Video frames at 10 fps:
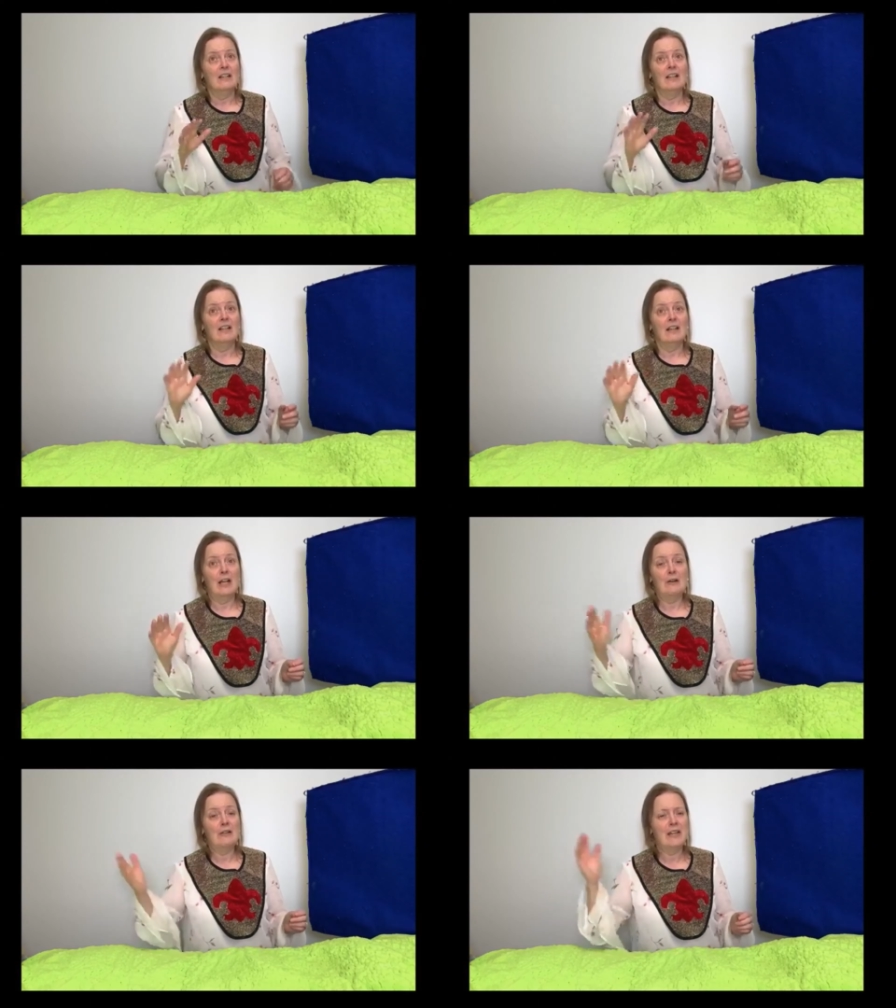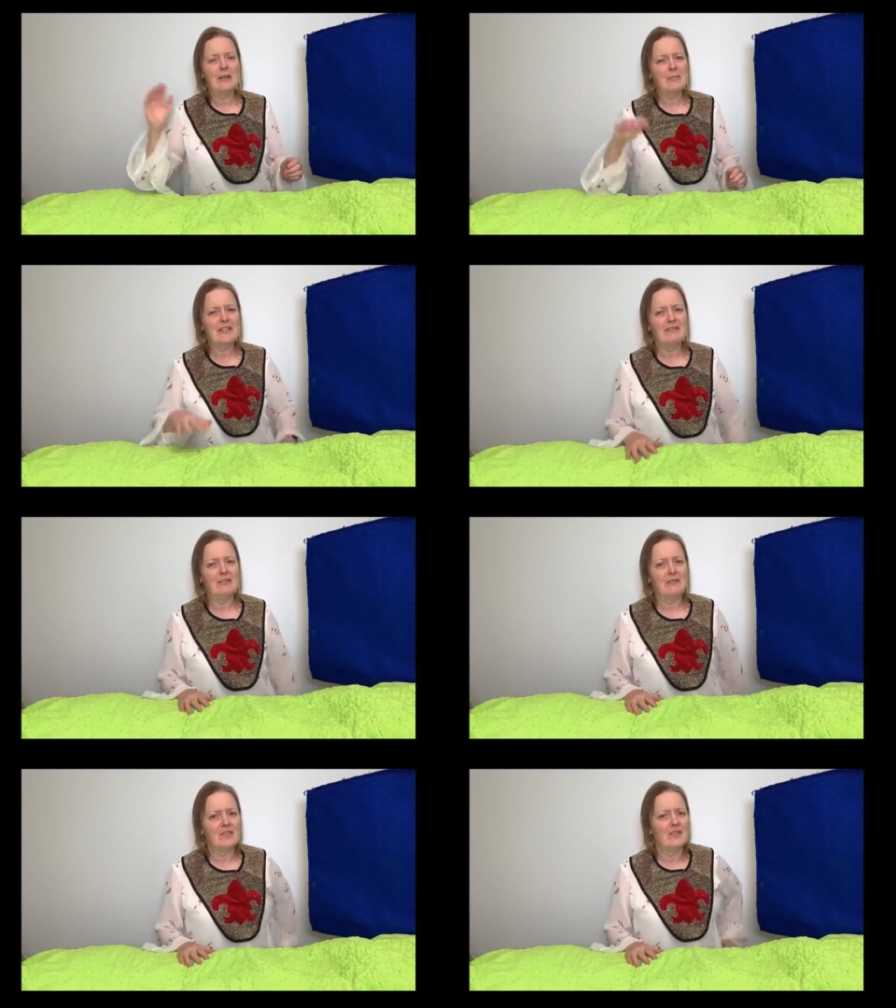our neighbors have no
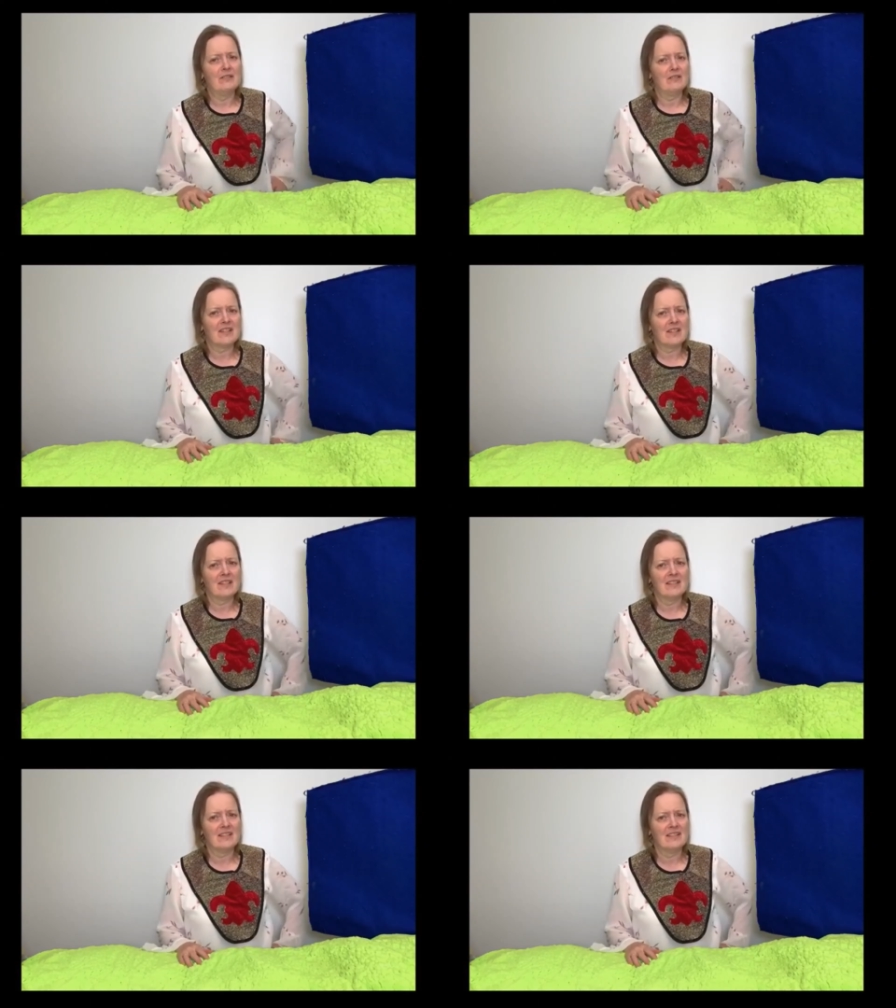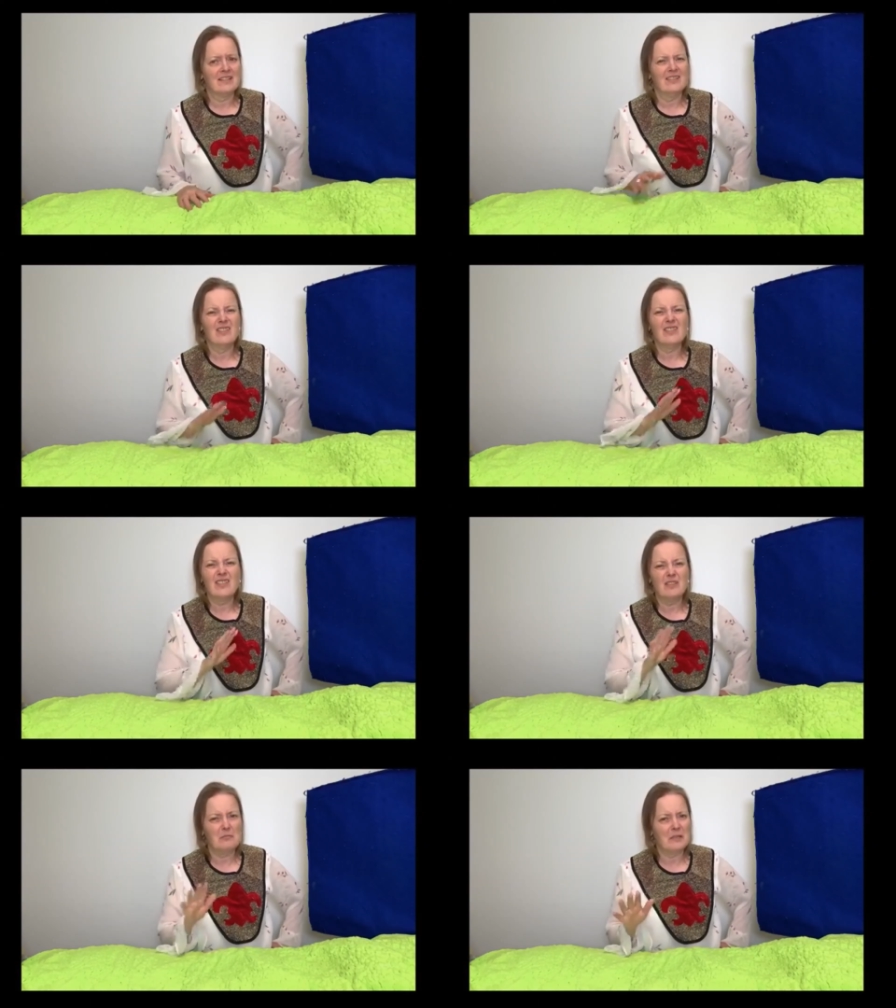salt
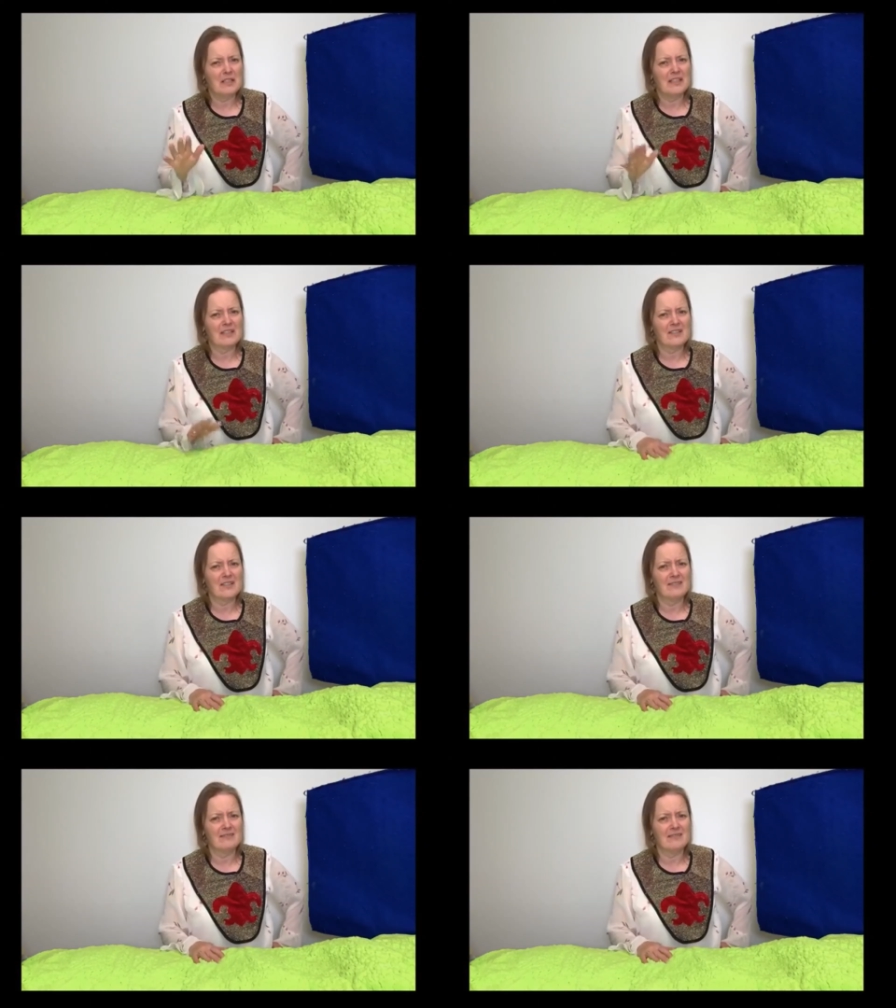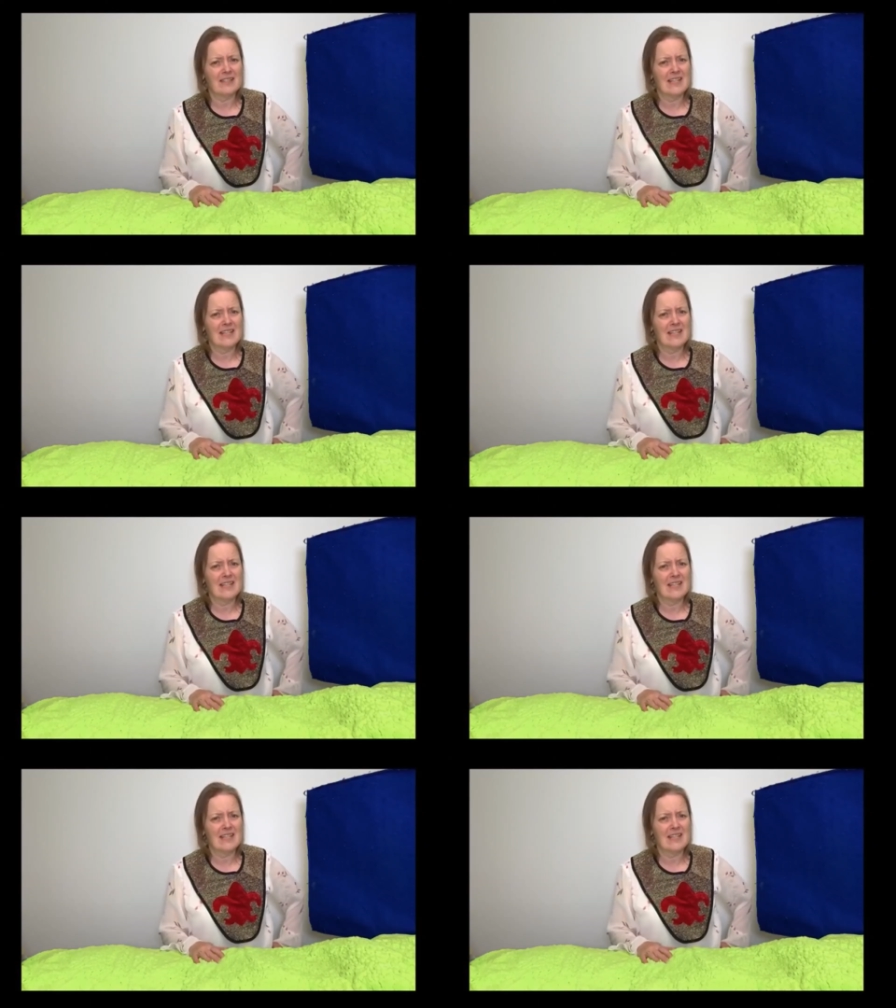nobody has sold.